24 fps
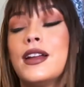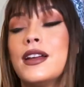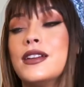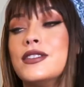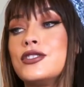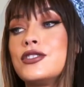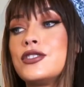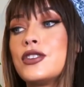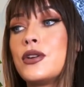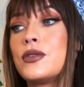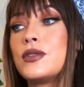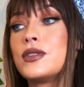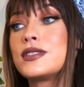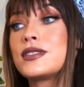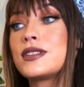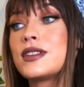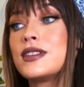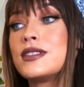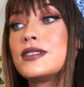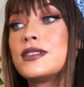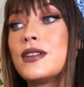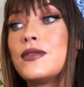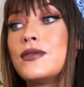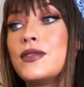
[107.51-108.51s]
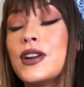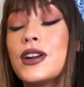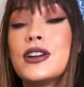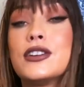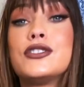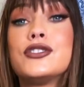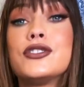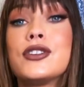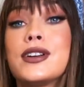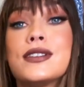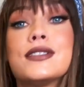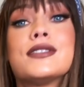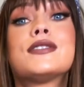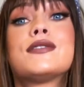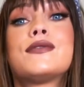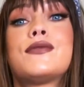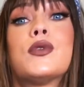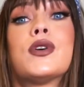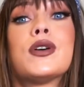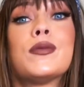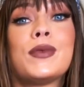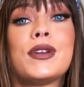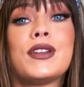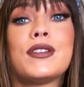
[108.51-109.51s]
And so this is a very
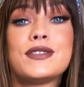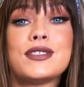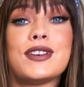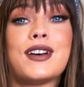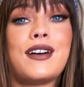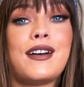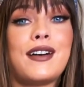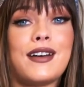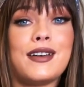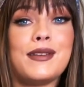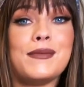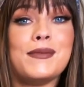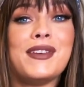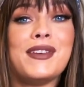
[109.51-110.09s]
transformative time